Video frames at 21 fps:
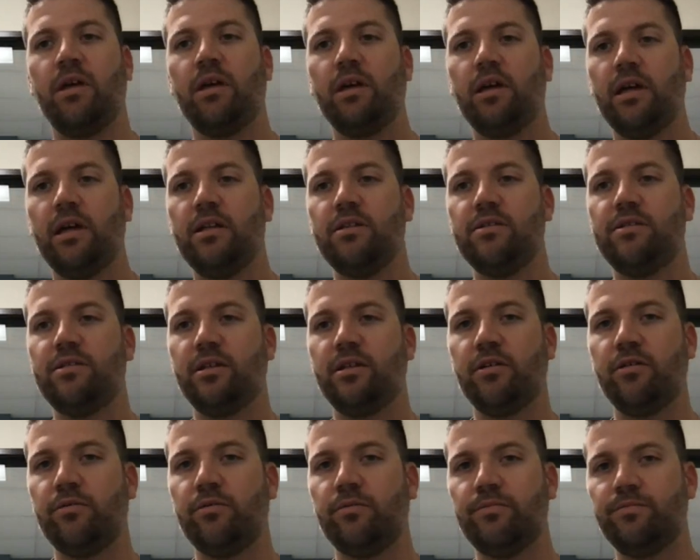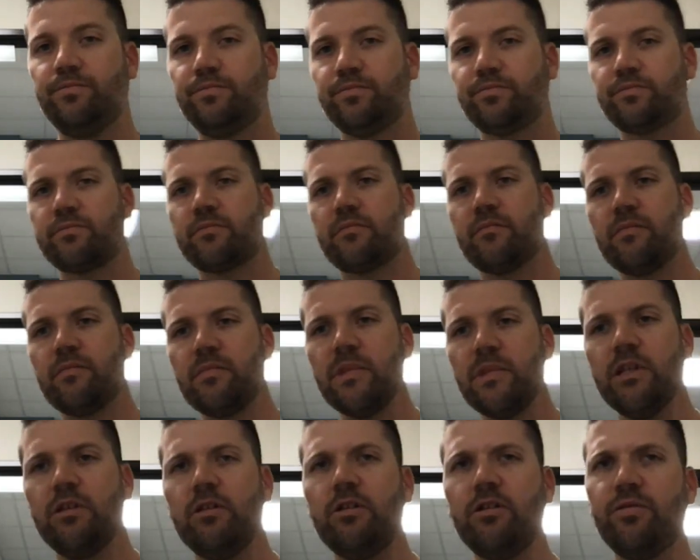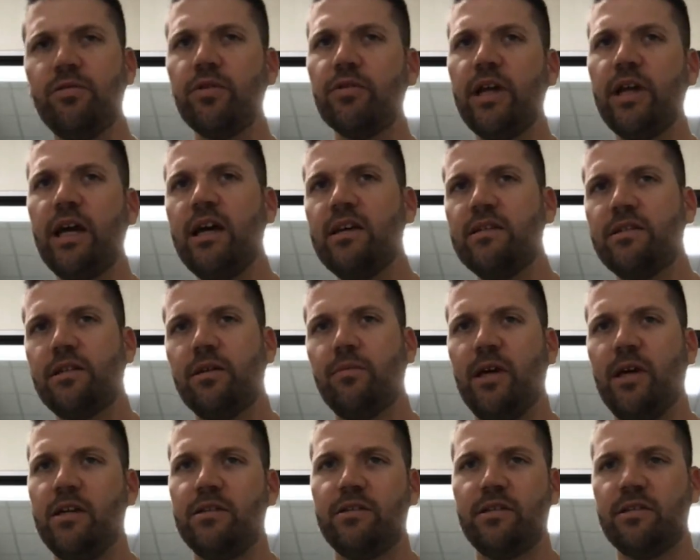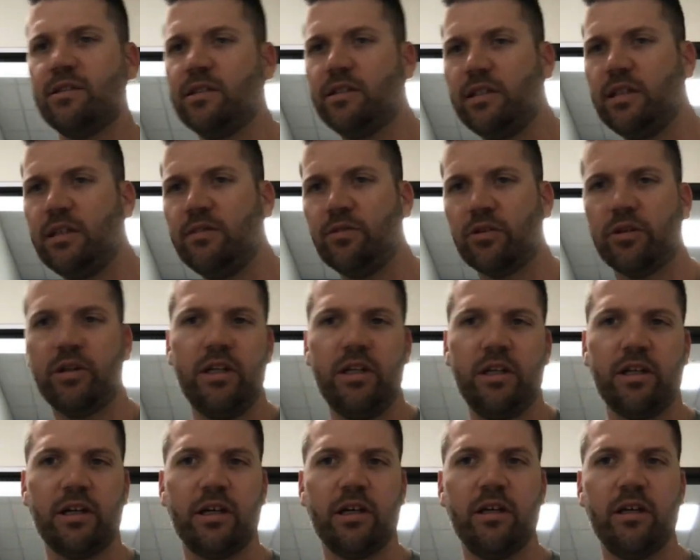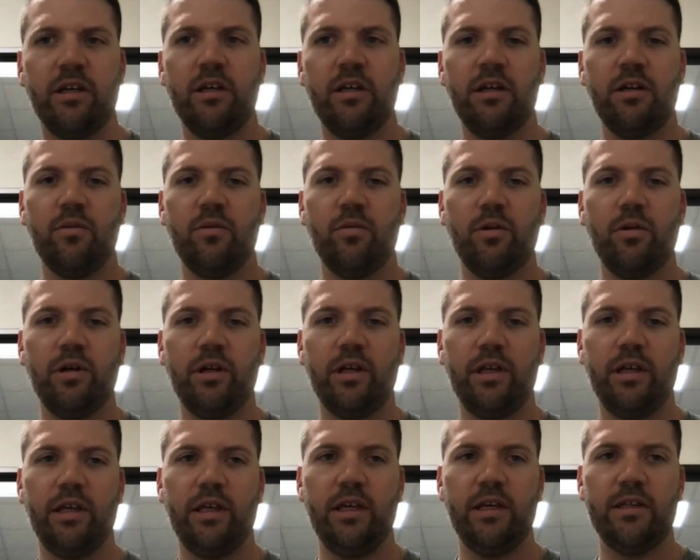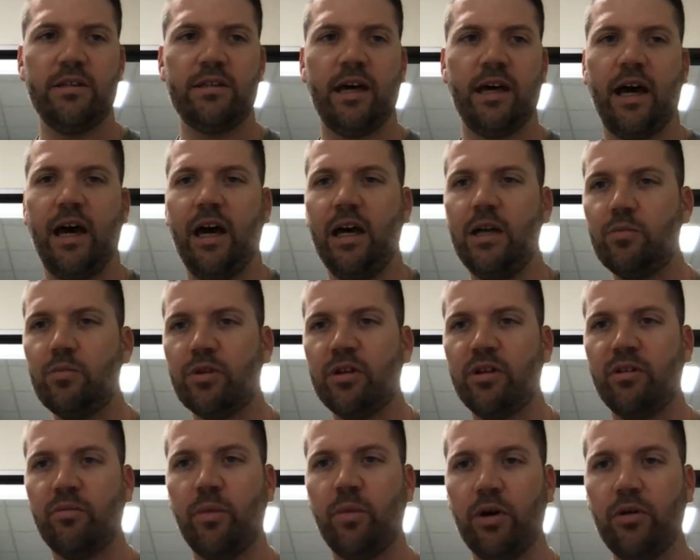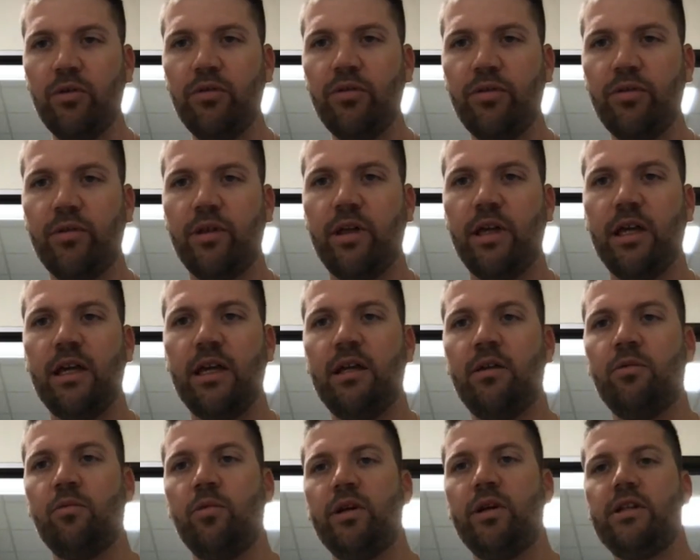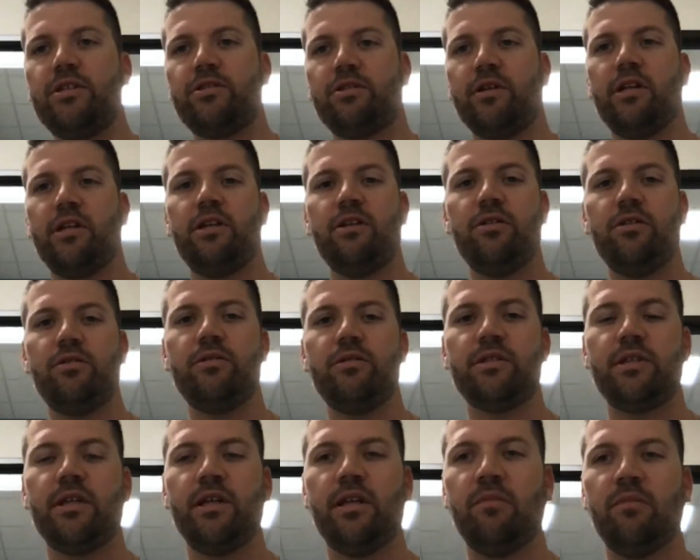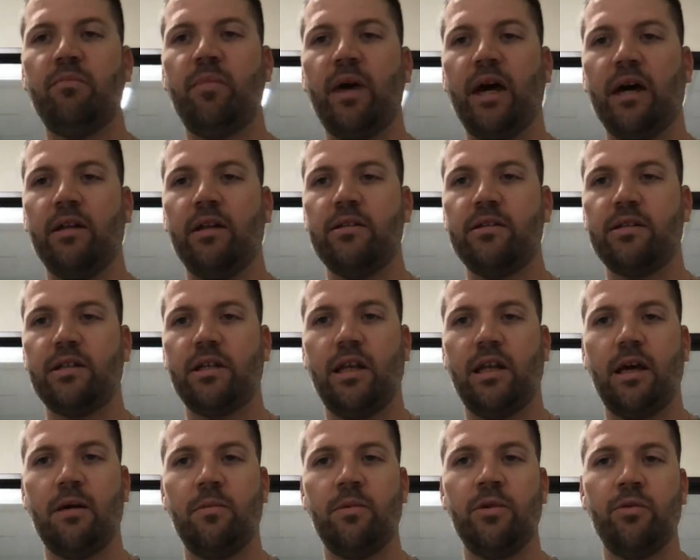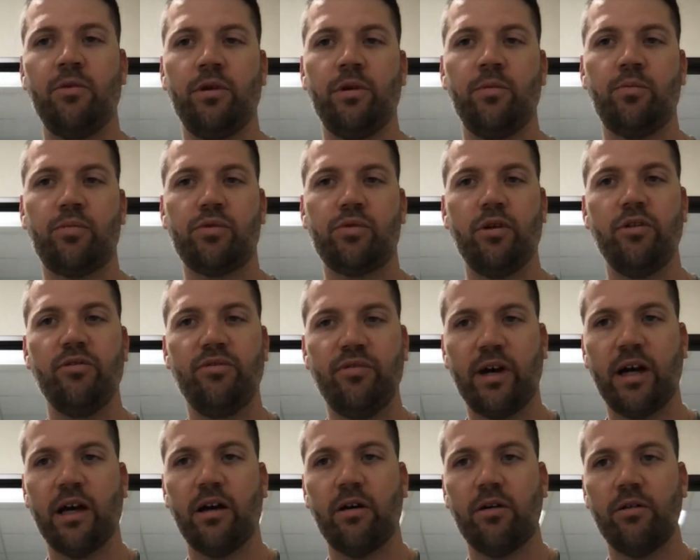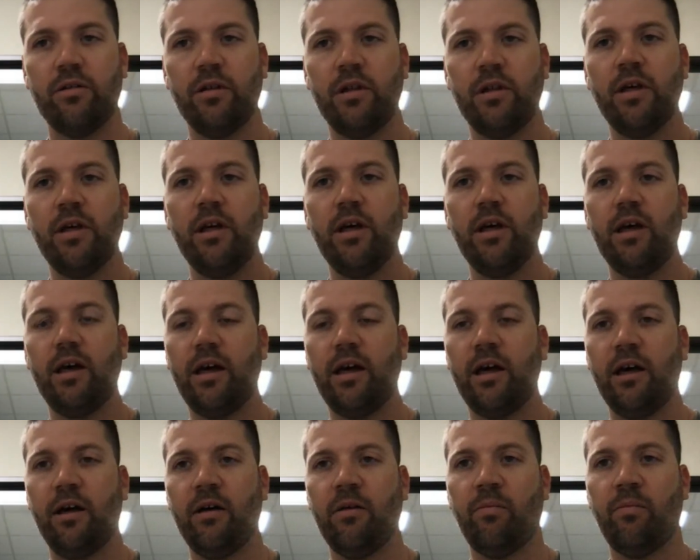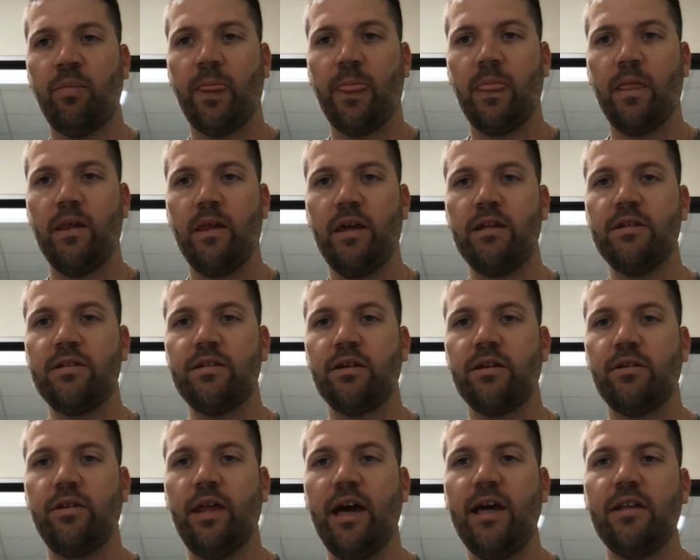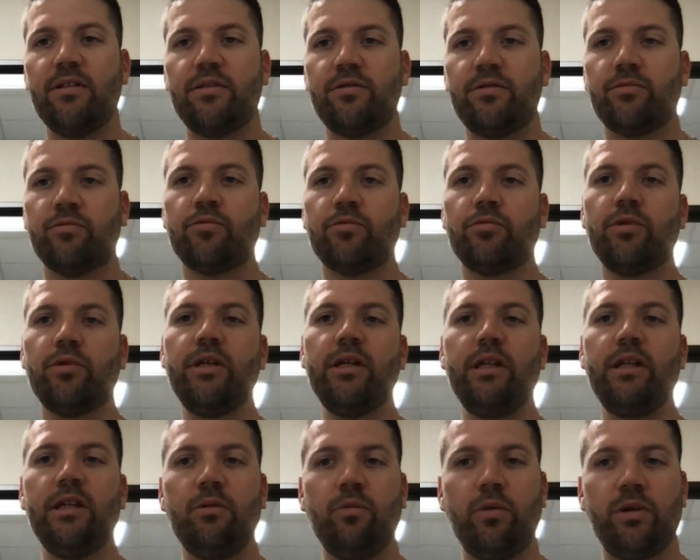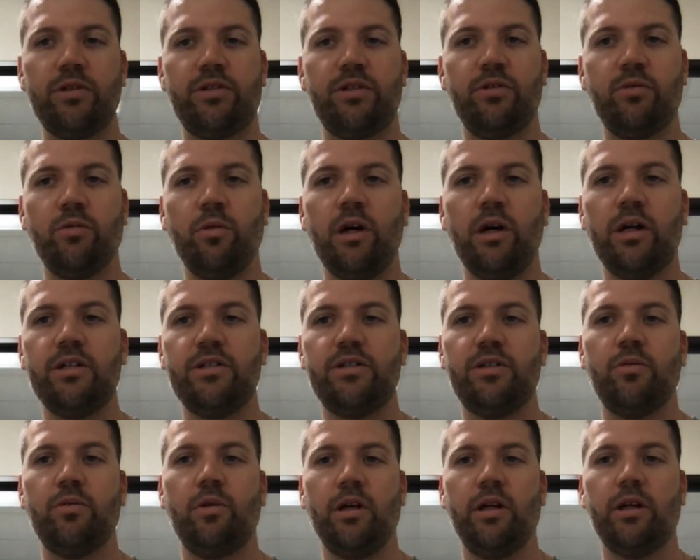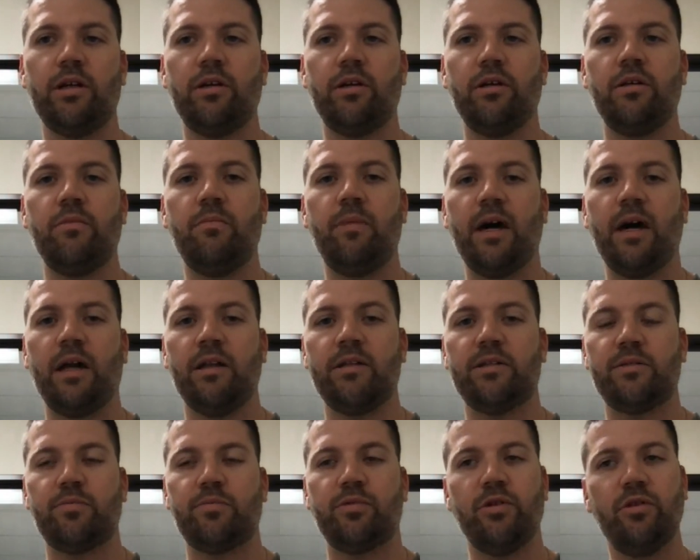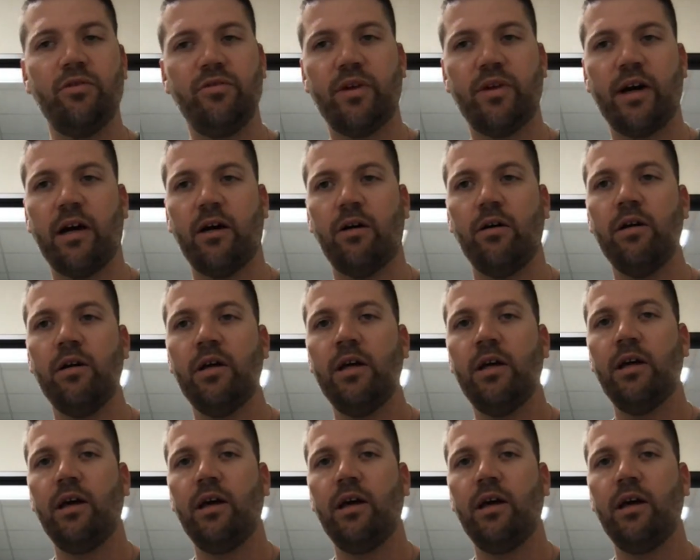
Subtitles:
And so, if you were to ask him, hey, is this sativa or indica? Well, it's a hybrid of both. And what he's trying to do is get a balanced cannabinoid profile. And so that's really what you want, is you want a good balanced profile.